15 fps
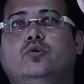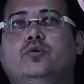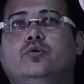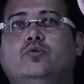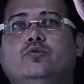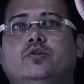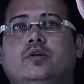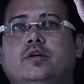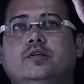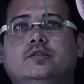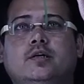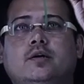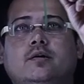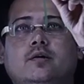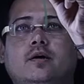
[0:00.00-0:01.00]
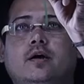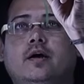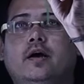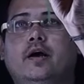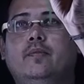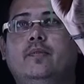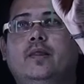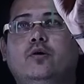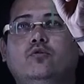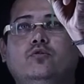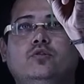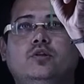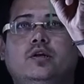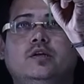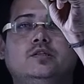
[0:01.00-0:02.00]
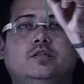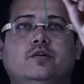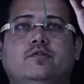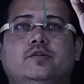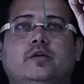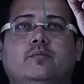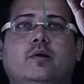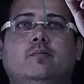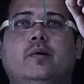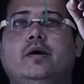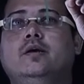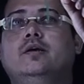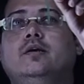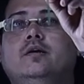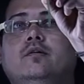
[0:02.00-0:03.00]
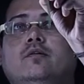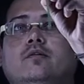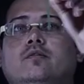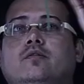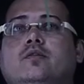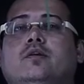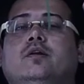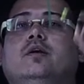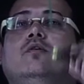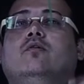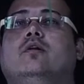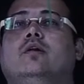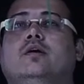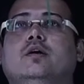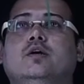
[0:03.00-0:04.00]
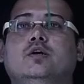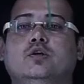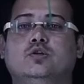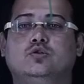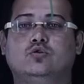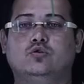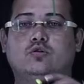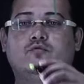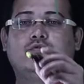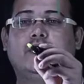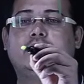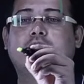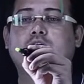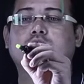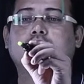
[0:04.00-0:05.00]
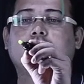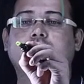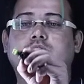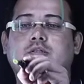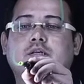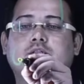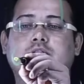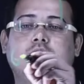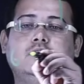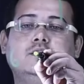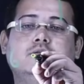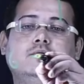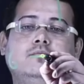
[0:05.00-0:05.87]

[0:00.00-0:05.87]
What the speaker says: 2 3s are, and now 3 is divisible by 3 only. So the factors of 6 is